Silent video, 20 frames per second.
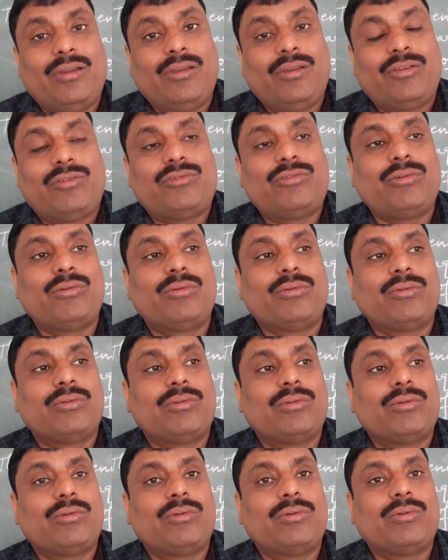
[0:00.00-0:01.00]
So
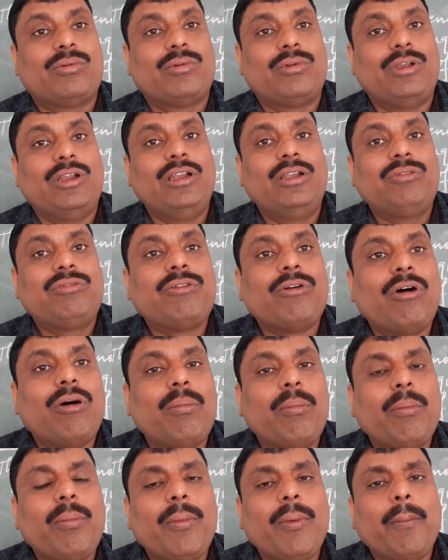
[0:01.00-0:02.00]
it form
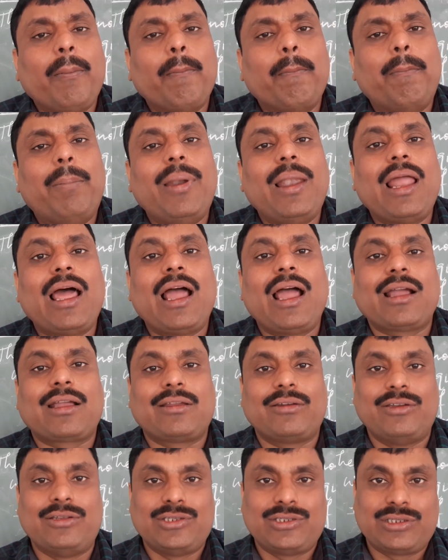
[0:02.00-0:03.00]
black
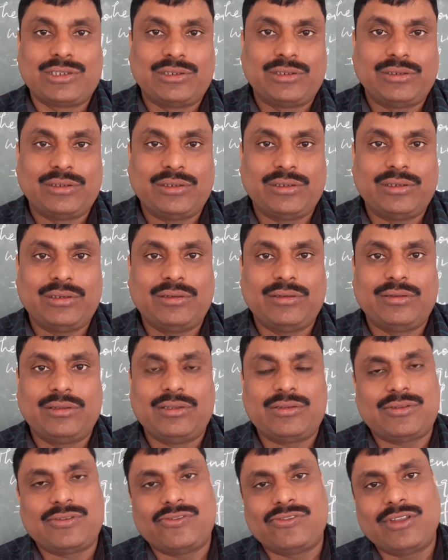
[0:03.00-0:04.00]
region.
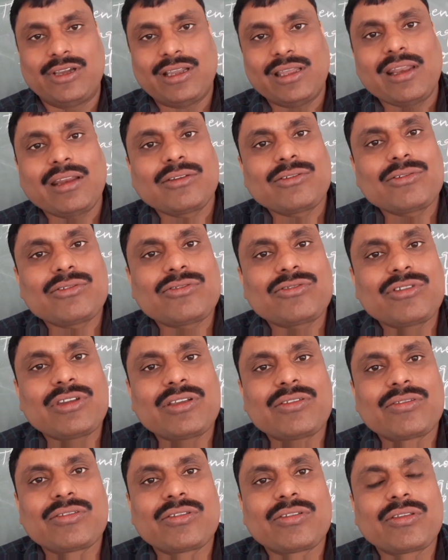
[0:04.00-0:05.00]
This is the
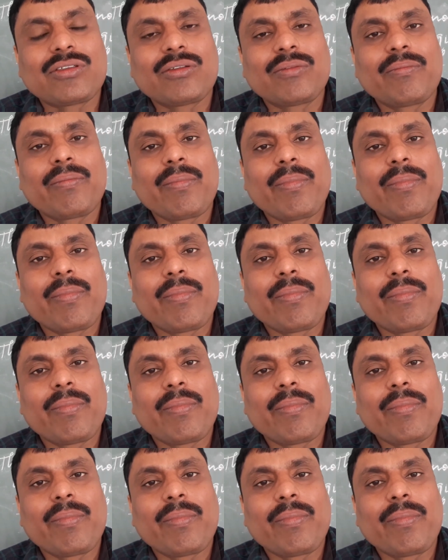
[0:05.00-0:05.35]
characteristics.